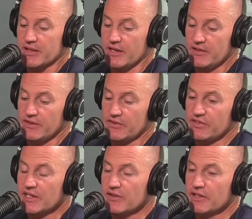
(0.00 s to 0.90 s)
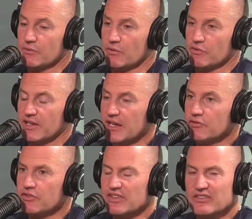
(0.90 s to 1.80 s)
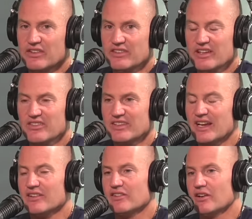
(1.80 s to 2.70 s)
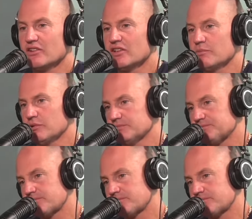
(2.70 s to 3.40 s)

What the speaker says: And then the second thing, what was interesting, just the other day, I saw a clip